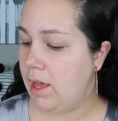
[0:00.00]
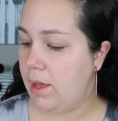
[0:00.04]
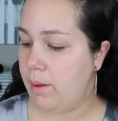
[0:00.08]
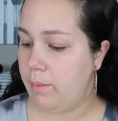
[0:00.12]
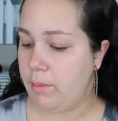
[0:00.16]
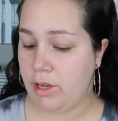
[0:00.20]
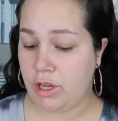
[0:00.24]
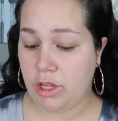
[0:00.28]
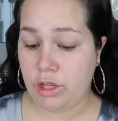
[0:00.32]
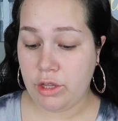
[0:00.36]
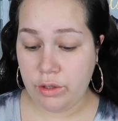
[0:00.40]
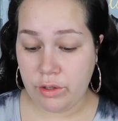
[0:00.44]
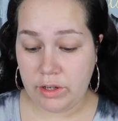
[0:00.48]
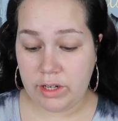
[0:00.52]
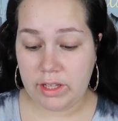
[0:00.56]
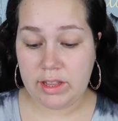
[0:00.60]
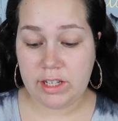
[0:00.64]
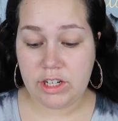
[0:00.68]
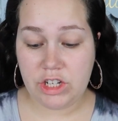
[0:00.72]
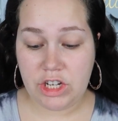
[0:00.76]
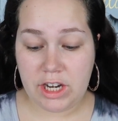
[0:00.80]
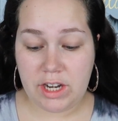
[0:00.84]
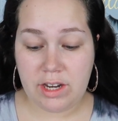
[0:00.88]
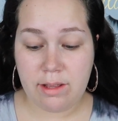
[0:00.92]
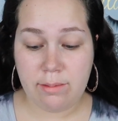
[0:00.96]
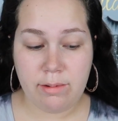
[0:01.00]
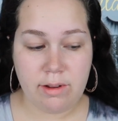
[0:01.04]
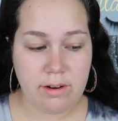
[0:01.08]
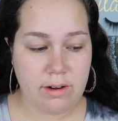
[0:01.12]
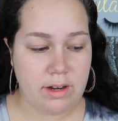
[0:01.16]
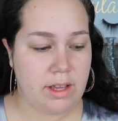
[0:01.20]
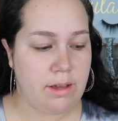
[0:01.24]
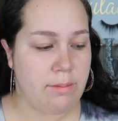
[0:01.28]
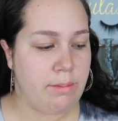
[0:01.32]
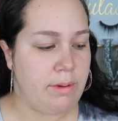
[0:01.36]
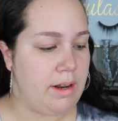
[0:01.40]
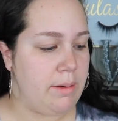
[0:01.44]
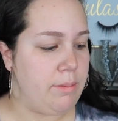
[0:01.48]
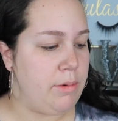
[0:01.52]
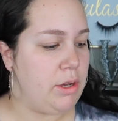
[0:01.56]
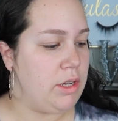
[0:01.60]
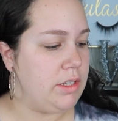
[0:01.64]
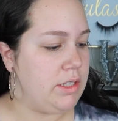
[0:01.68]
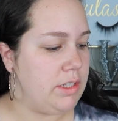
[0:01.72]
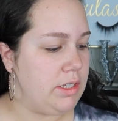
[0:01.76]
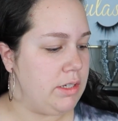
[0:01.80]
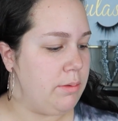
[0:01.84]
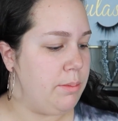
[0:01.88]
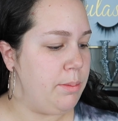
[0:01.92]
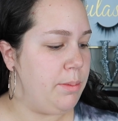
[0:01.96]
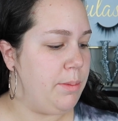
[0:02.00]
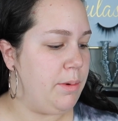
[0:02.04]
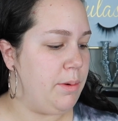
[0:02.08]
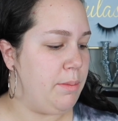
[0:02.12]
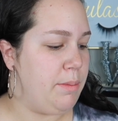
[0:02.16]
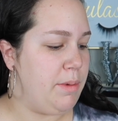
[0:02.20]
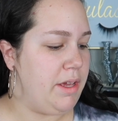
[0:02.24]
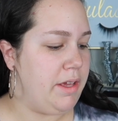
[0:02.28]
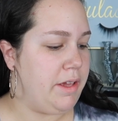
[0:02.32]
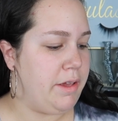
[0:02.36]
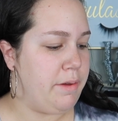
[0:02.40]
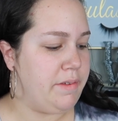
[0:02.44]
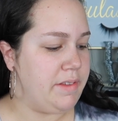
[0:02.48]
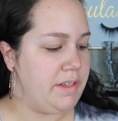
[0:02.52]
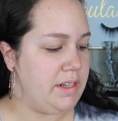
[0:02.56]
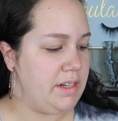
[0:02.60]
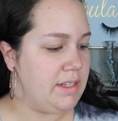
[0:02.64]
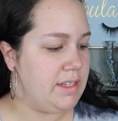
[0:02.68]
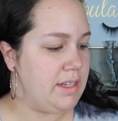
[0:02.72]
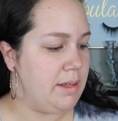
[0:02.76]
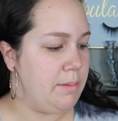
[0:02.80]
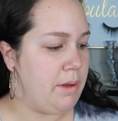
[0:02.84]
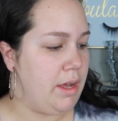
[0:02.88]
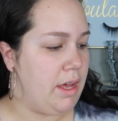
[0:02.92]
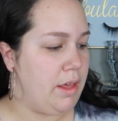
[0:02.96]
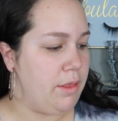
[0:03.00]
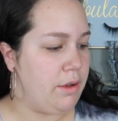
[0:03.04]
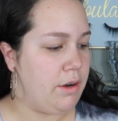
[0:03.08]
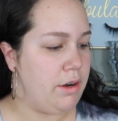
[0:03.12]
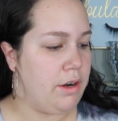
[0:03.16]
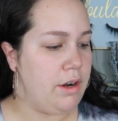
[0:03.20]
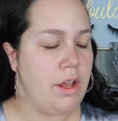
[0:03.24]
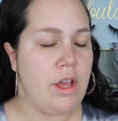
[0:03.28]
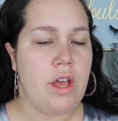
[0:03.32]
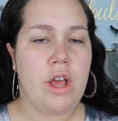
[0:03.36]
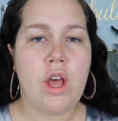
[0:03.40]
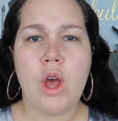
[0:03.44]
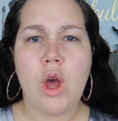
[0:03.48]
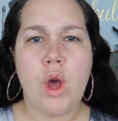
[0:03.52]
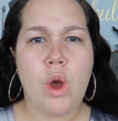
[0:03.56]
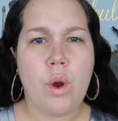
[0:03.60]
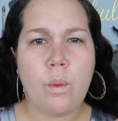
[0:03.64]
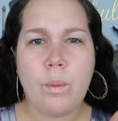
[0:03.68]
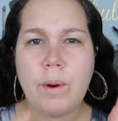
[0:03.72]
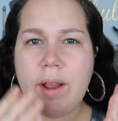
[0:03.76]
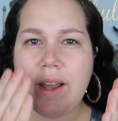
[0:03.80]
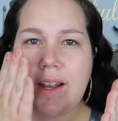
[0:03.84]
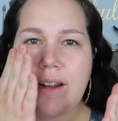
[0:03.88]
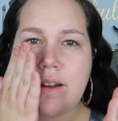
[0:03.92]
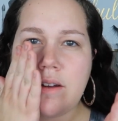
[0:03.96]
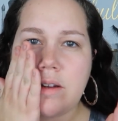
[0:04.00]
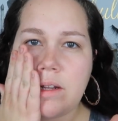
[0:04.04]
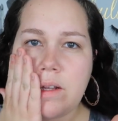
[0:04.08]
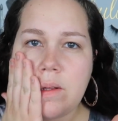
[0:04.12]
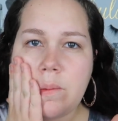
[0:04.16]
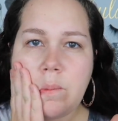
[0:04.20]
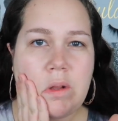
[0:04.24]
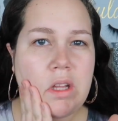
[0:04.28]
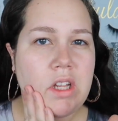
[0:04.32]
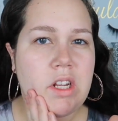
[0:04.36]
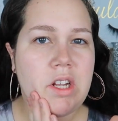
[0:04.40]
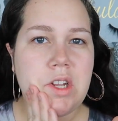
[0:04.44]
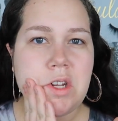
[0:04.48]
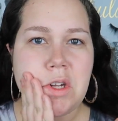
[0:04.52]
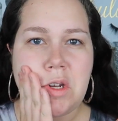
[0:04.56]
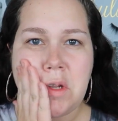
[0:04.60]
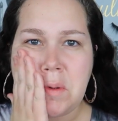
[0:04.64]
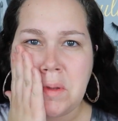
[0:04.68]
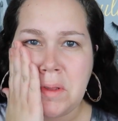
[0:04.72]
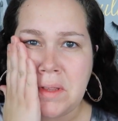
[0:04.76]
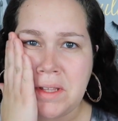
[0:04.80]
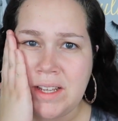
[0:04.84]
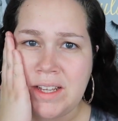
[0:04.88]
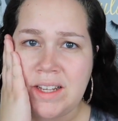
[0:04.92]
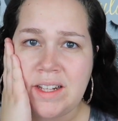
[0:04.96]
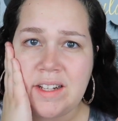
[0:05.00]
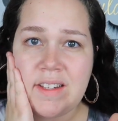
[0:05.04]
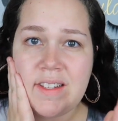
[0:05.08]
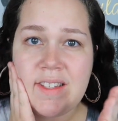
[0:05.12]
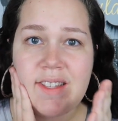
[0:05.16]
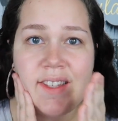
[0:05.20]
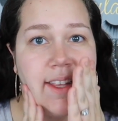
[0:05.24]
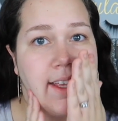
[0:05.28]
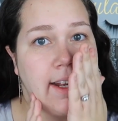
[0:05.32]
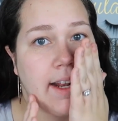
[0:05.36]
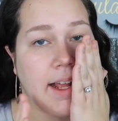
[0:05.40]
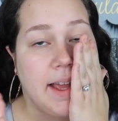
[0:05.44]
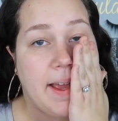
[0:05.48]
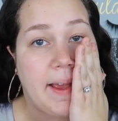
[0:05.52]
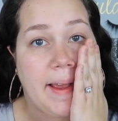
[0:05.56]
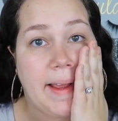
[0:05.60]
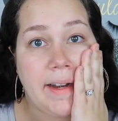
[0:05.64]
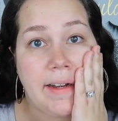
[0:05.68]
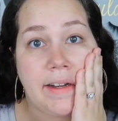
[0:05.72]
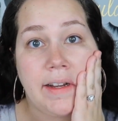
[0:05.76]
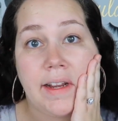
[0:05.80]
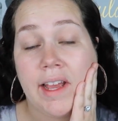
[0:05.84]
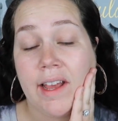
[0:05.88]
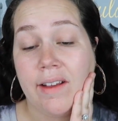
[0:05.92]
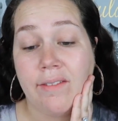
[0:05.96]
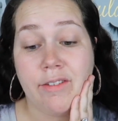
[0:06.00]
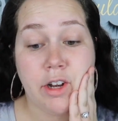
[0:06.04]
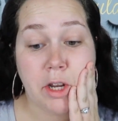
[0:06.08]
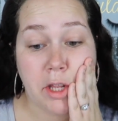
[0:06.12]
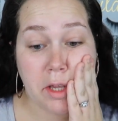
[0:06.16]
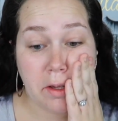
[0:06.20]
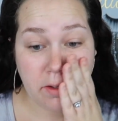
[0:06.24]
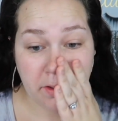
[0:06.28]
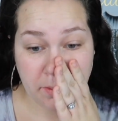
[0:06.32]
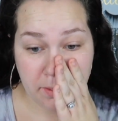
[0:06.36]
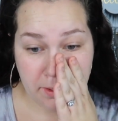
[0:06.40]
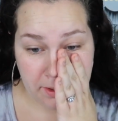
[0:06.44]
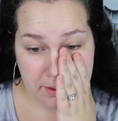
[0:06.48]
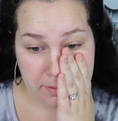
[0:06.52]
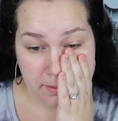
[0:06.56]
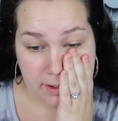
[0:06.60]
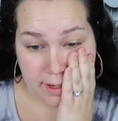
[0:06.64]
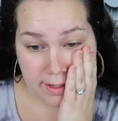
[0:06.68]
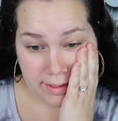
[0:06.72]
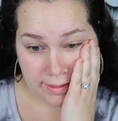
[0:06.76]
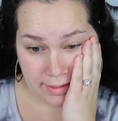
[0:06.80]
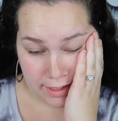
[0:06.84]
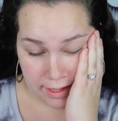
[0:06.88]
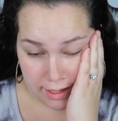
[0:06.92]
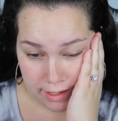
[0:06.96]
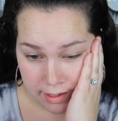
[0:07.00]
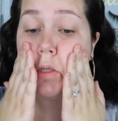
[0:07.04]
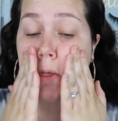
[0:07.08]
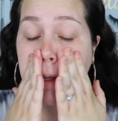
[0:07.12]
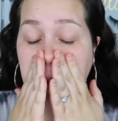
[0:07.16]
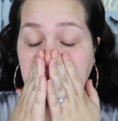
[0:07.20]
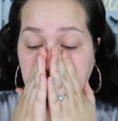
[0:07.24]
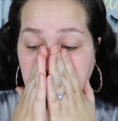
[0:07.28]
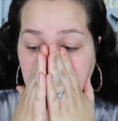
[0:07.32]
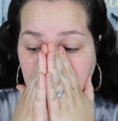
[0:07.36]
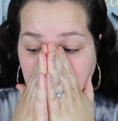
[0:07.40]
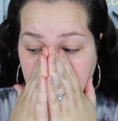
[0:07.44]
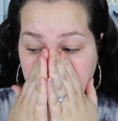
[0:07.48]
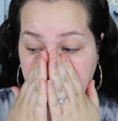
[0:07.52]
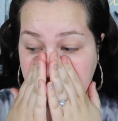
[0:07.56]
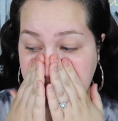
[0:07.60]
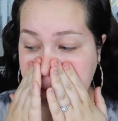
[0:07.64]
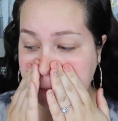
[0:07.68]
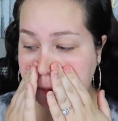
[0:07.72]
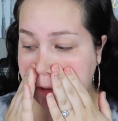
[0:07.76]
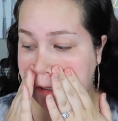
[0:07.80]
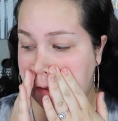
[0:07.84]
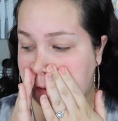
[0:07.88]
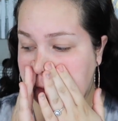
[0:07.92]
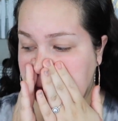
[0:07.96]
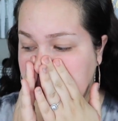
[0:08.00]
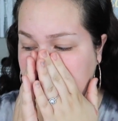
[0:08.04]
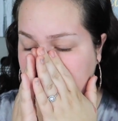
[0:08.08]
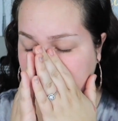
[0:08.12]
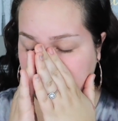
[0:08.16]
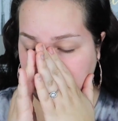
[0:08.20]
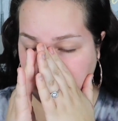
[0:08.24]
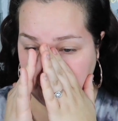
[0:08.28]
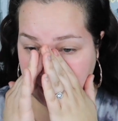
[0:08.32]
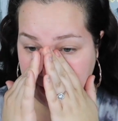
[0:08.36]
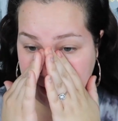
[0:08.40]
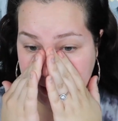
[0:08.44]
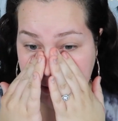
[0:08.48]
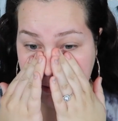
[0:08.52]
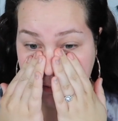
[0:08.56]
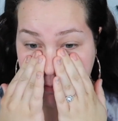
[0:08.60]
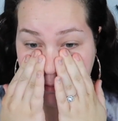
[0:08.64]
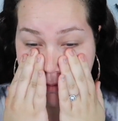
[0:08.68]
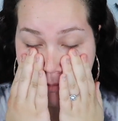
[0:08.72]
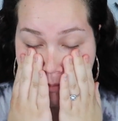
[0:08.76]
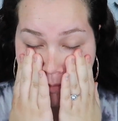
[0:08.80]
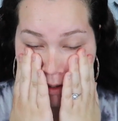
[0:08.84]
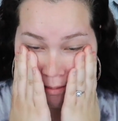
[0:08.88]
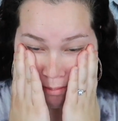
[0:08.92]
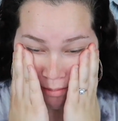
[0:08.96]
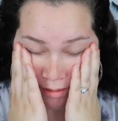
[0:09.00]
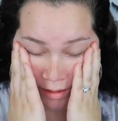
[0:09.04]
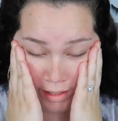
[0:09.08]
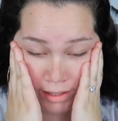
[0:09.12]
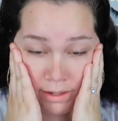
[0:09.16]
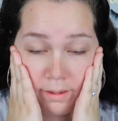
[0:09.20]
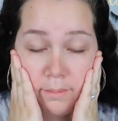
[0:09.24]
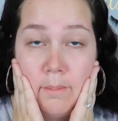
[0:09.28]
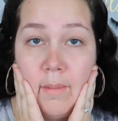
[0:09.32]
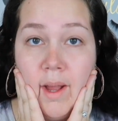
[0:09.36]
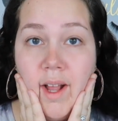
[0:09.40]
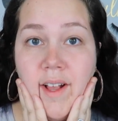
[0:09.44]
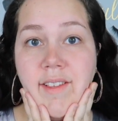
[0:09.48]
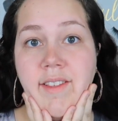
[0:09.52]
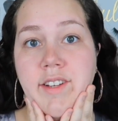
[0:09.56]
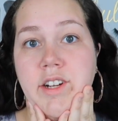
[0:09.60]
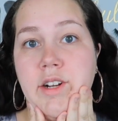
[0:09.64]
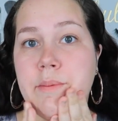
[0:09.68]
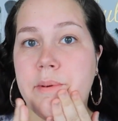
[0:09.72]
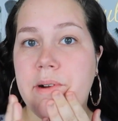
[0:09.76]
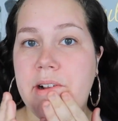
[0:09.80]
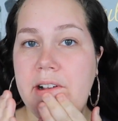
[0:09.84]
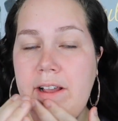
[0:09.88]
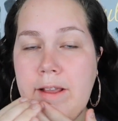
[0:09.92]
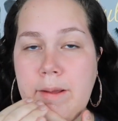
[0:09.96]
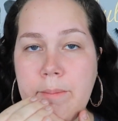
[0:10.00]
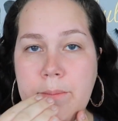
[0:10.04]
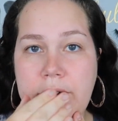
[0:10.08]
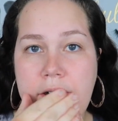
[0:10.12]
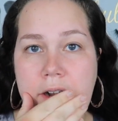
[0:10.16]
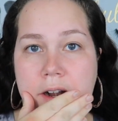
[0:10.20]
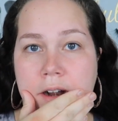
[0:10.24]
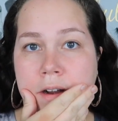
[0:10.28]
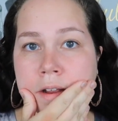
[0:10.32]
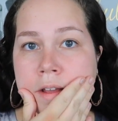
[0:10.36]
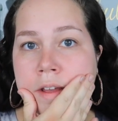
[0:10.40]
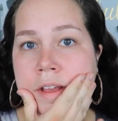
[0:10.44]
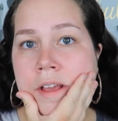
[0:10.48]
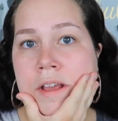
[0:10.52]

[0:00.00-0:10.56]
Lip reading: including the Jatie Beauty, but I'm also gonna be using some other random little new things that I haven't used with you guys yet. So I'm using right now the Maybelline Master Primer.